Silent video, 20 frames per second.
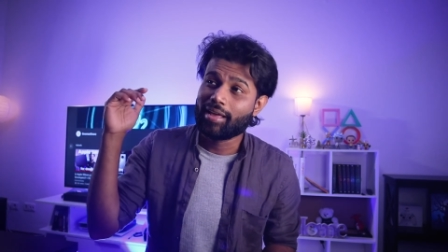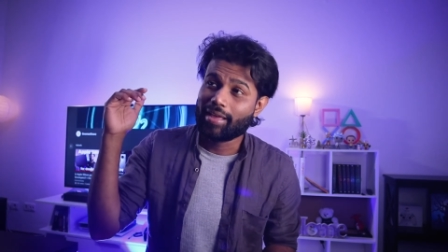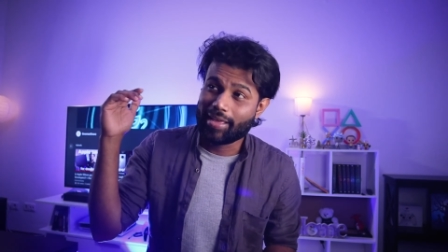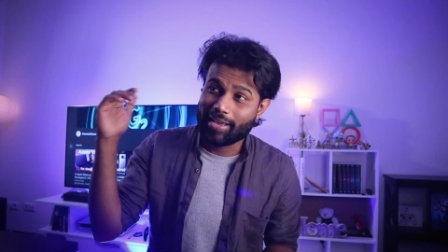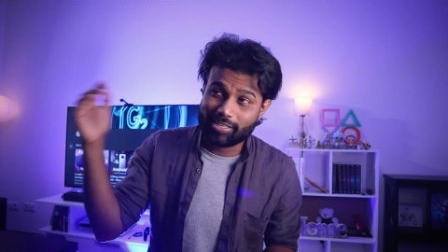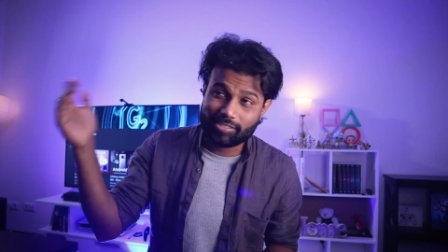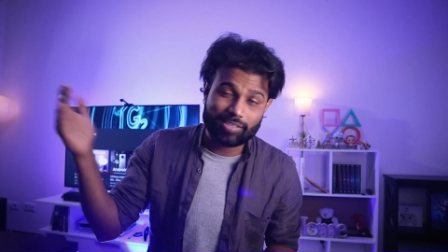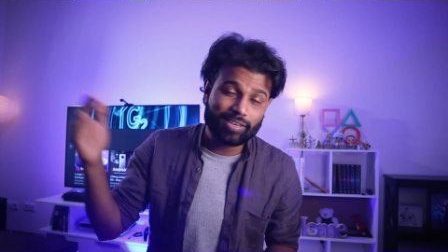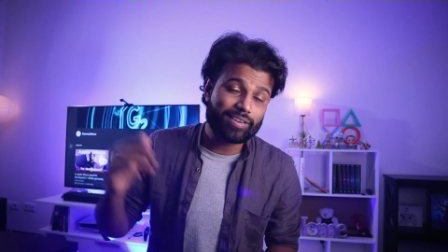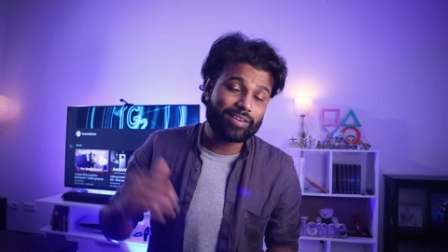
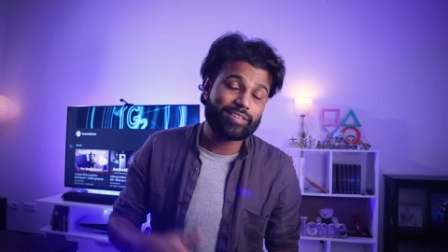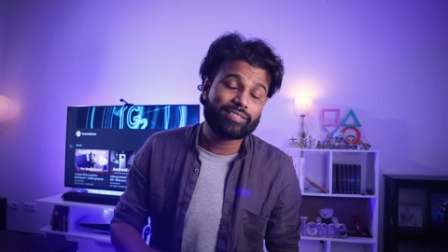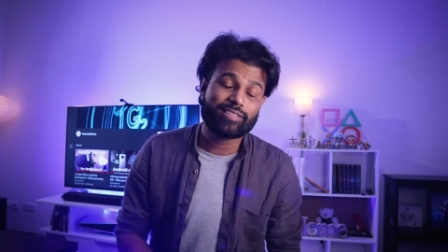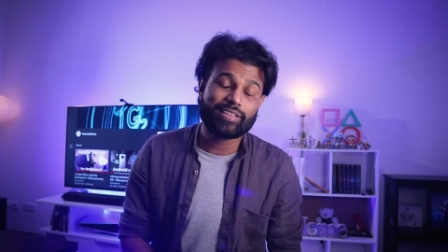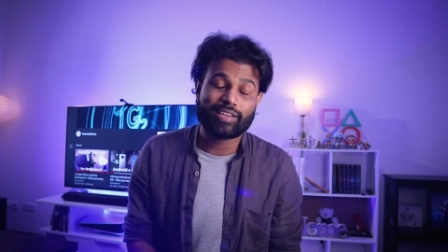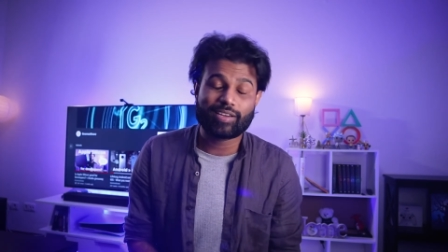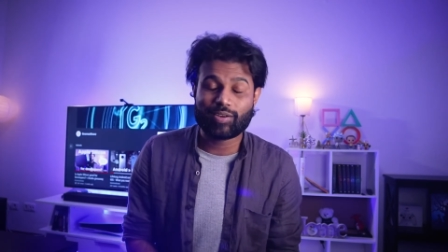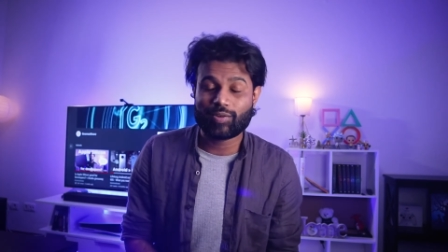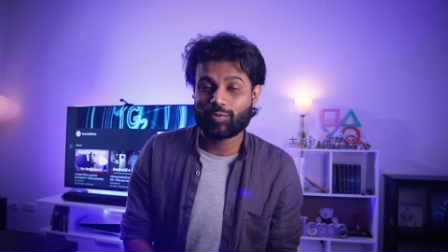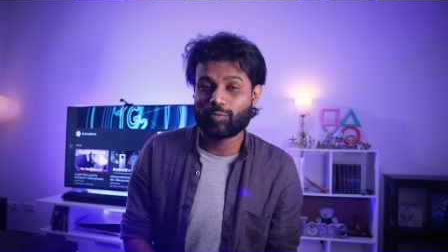extending
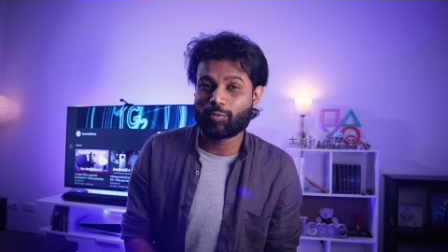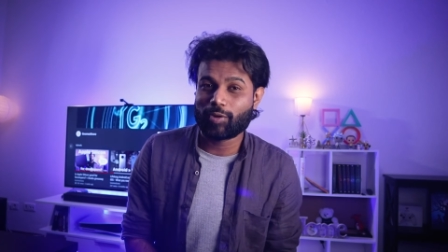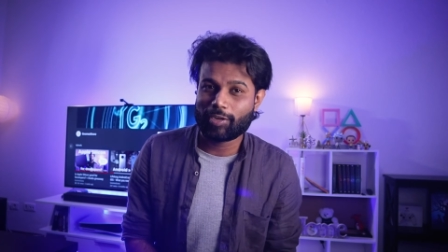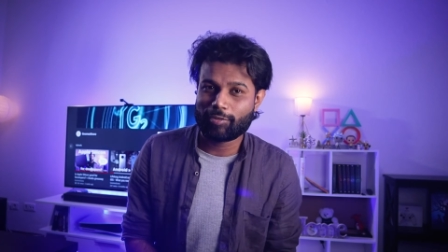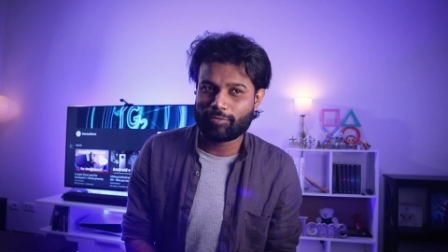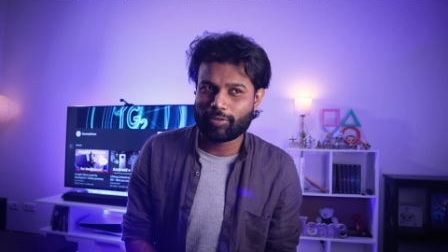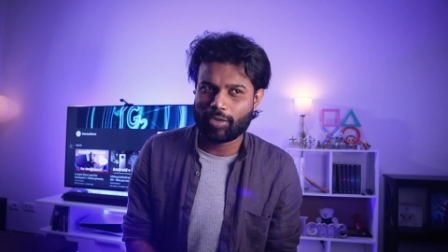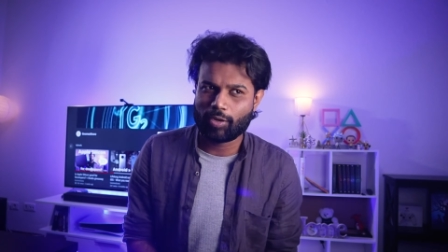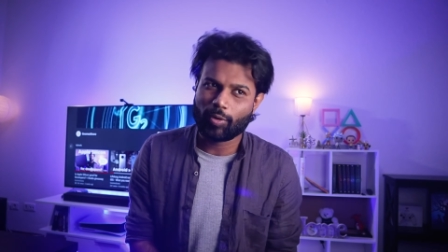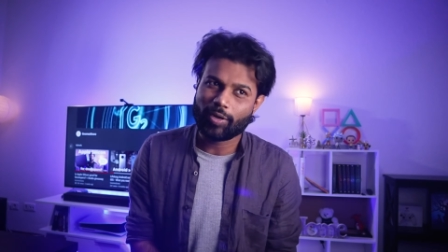their
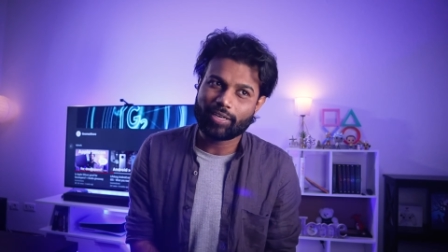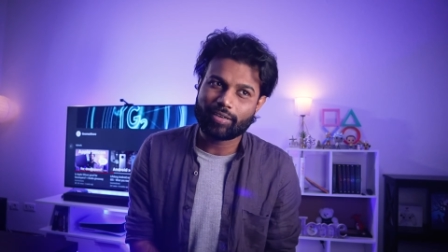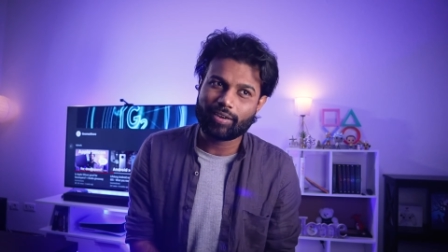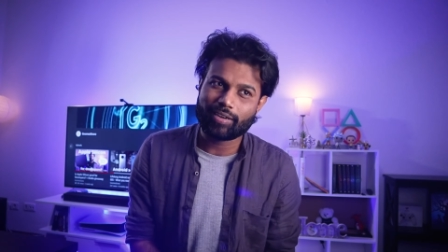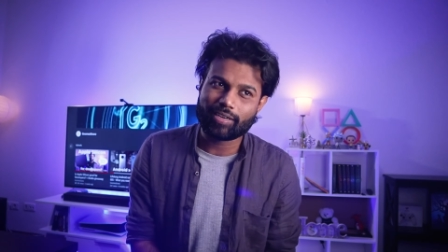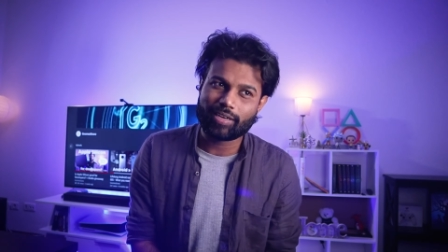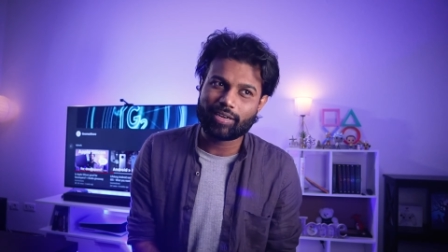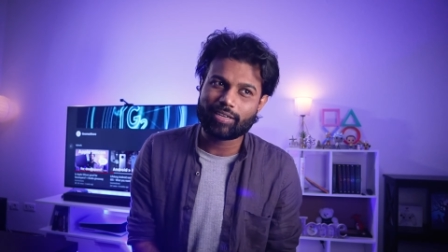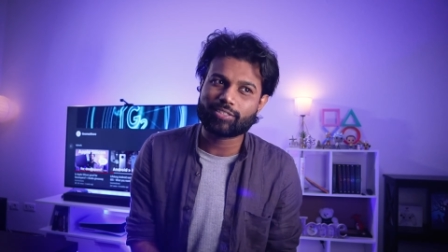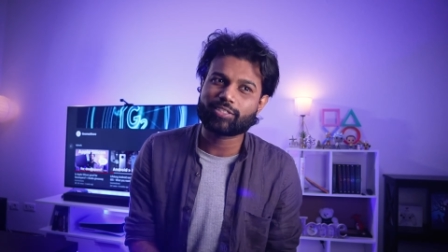Wi-Fi or internet
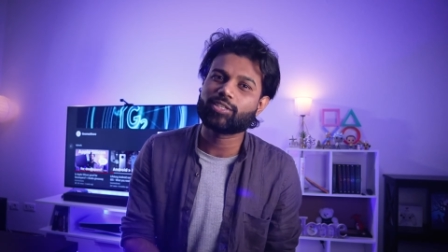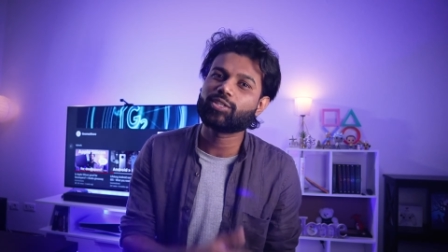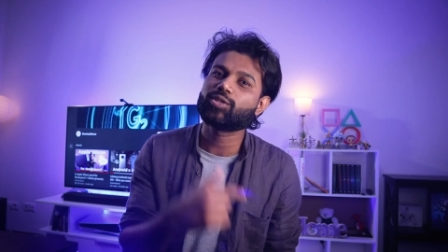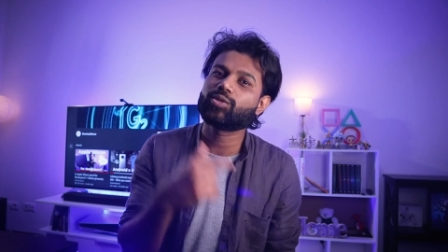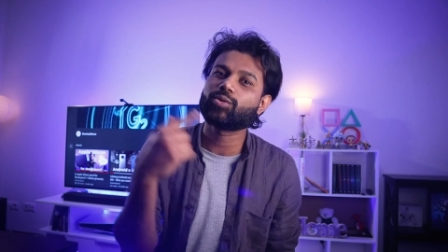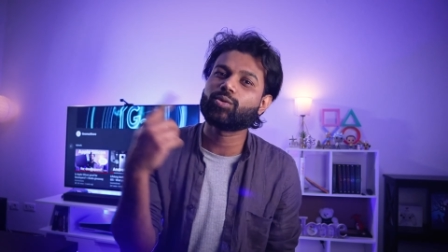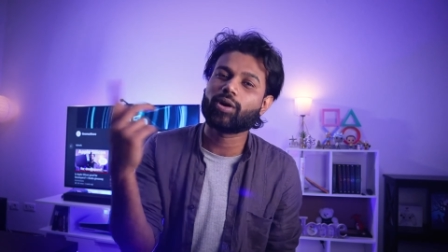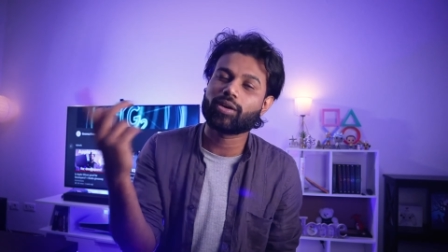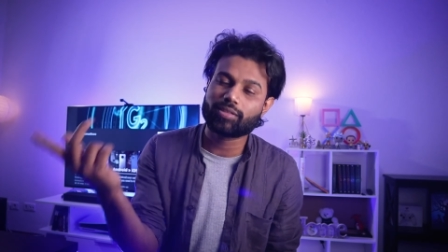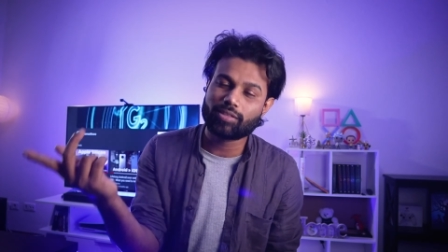connection
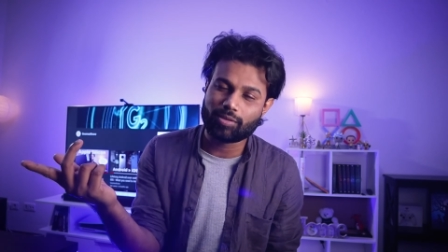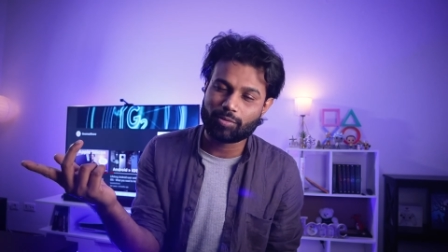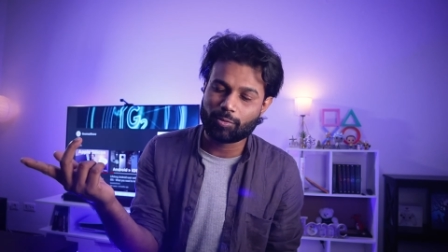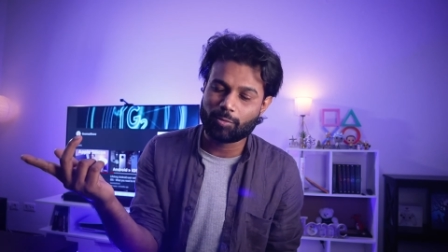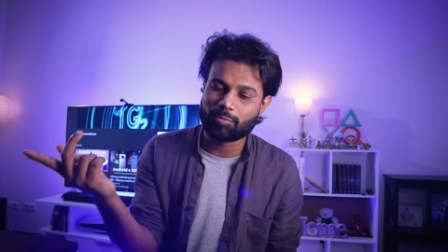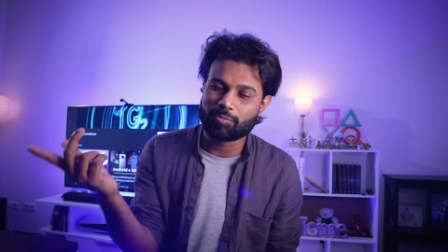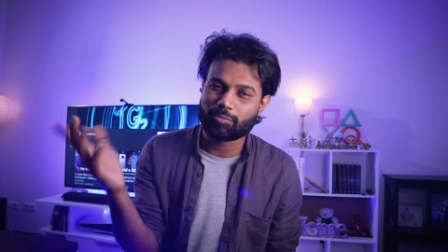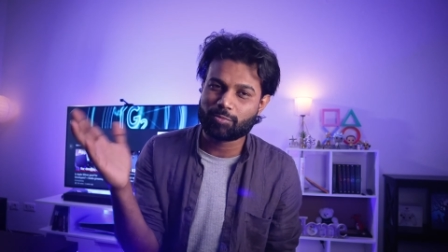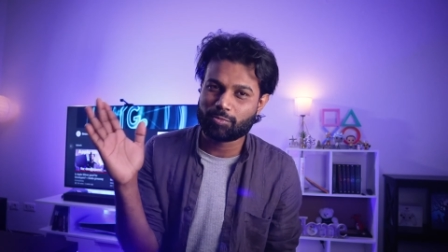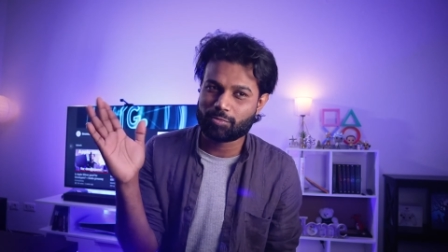to other
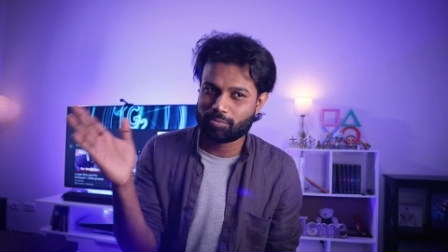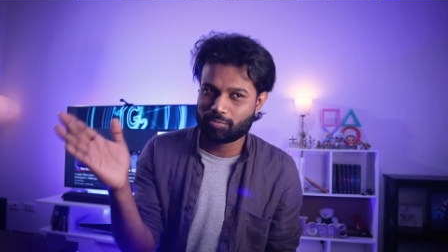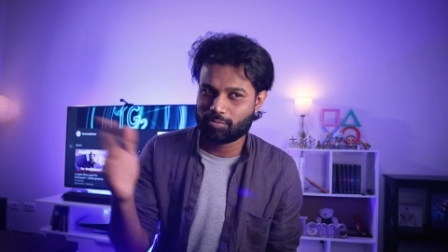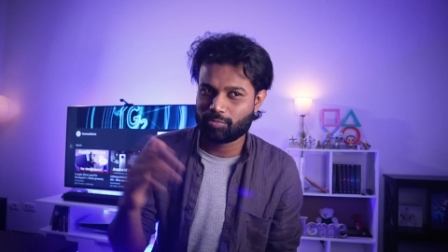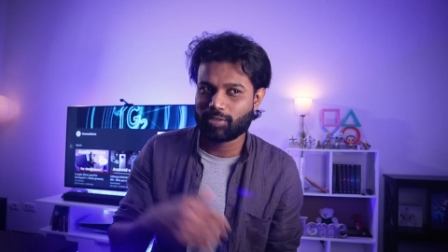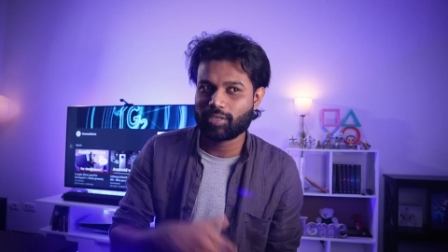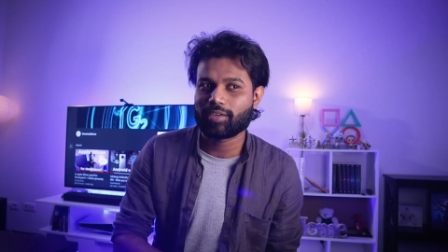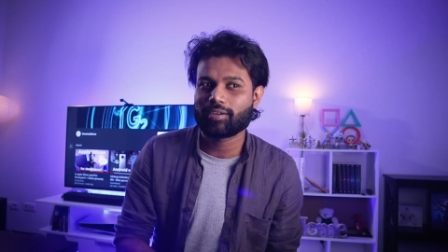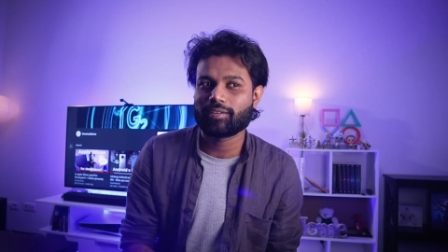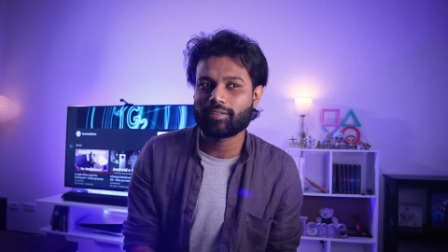rooms
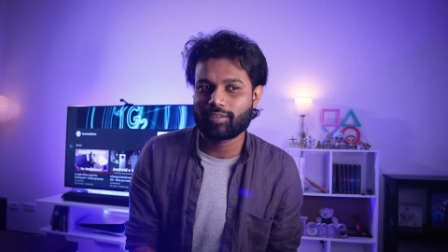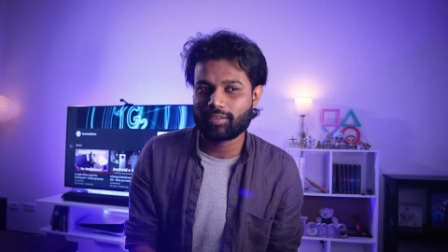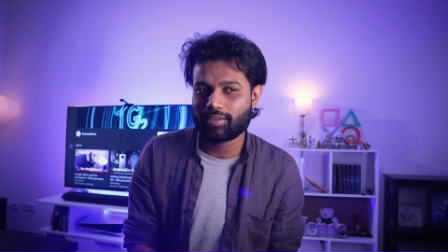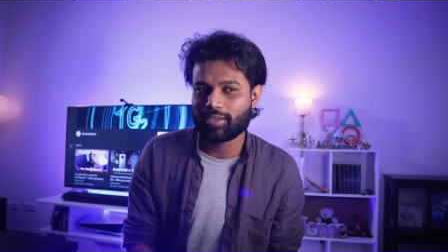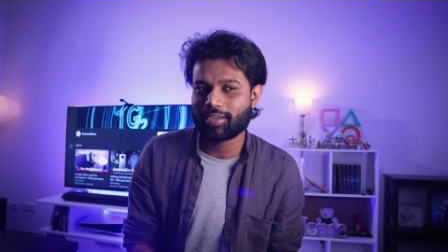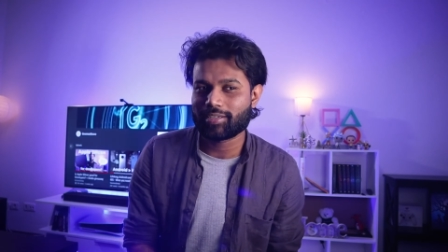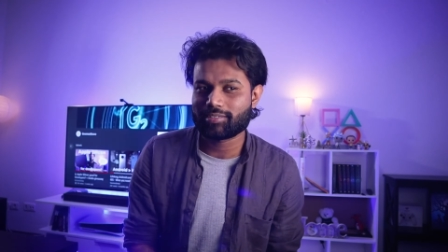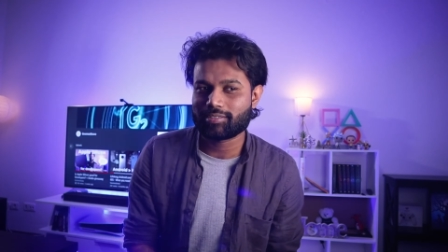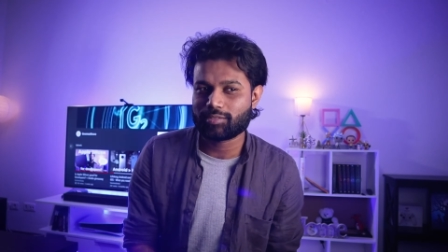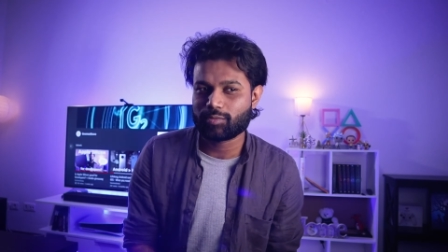where it
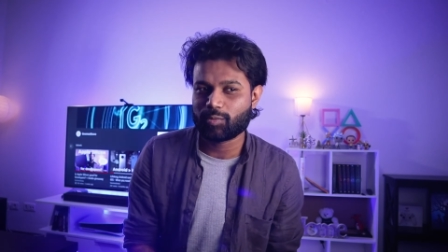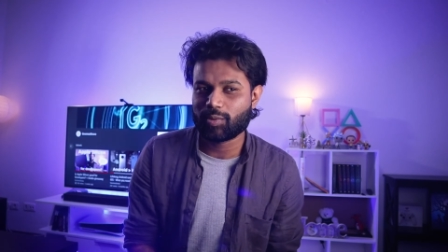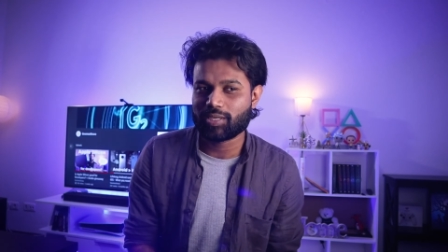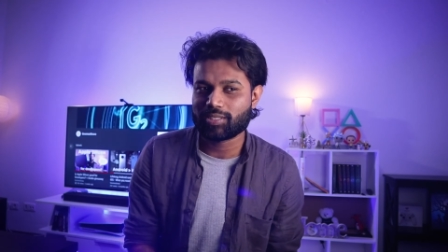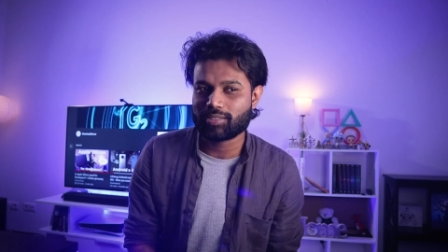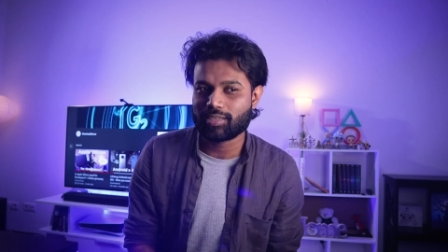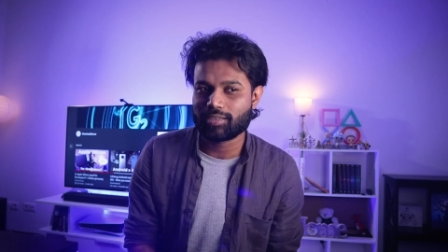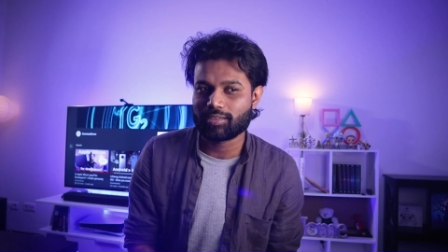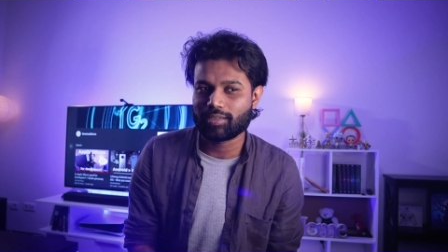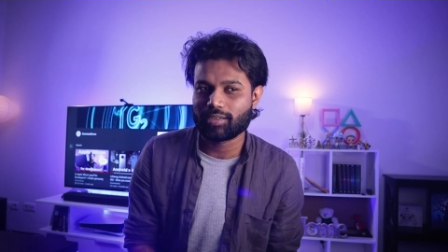has weak
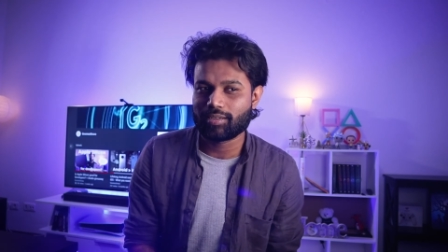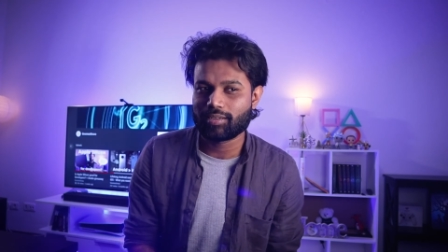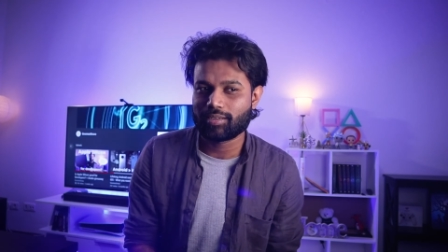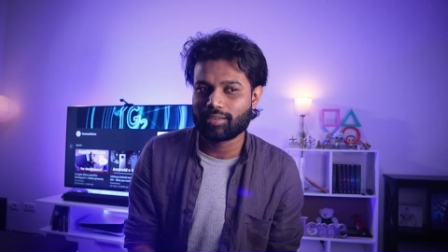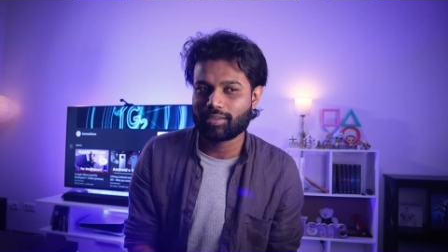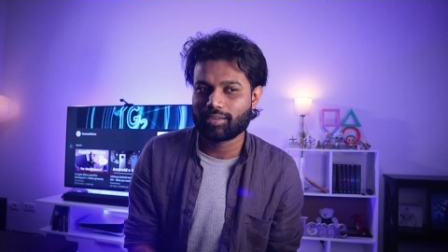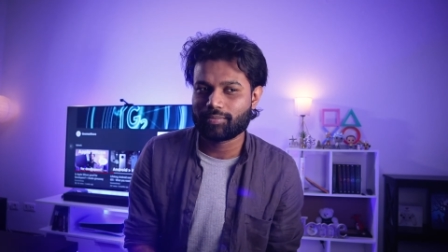signal.